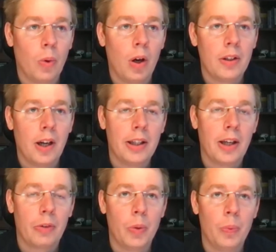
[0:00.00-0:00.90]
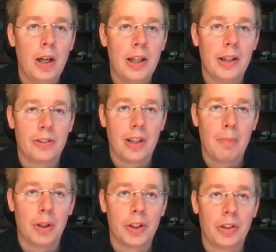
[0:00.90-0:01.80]
what I guess we really
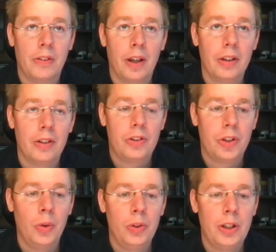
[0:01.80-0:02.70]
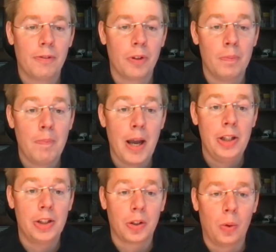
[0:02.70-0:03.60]
established that two different
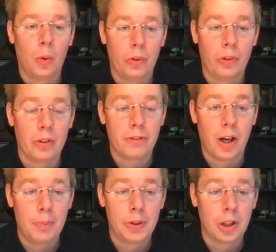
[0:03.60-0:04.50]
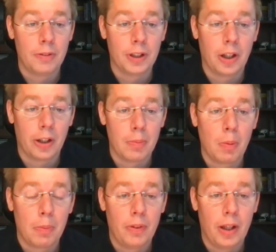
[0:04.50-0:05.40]
major causes of hypertrophic
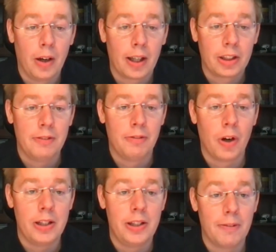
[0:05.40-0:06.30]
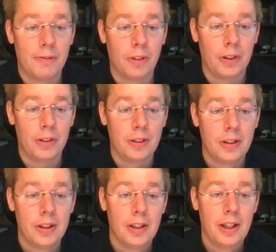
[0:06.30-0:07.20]
cardiomyopathy are actually very different
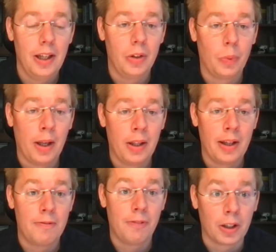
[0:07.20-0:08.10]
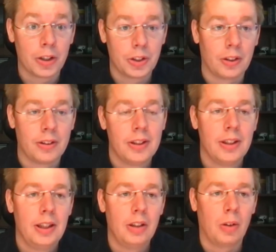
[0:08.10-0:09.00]
in the way that they function in
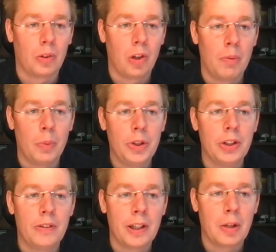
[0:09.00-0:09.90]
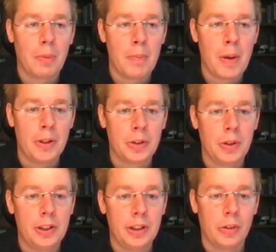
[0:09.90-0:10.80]
the long term. And we should think about maybe
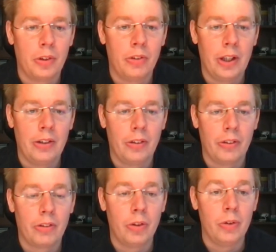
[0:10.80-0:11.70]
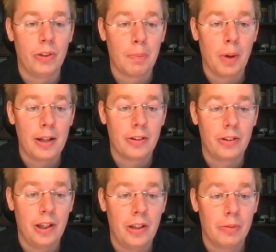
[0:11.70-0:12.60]
treating those diseases as two separate
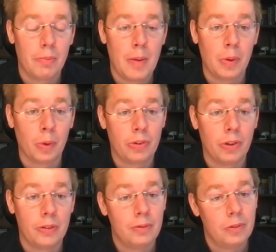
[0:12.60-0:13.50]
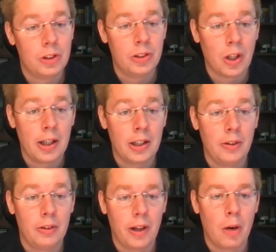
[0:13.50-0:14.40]
entities and maybe also designing new
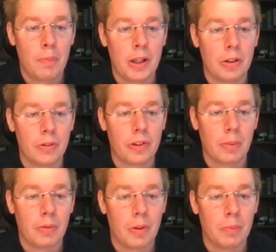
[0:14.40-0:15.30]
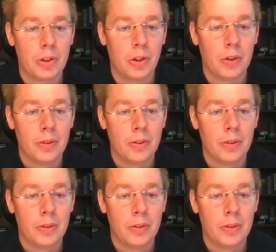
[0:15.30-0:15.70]
therapies for some of them too.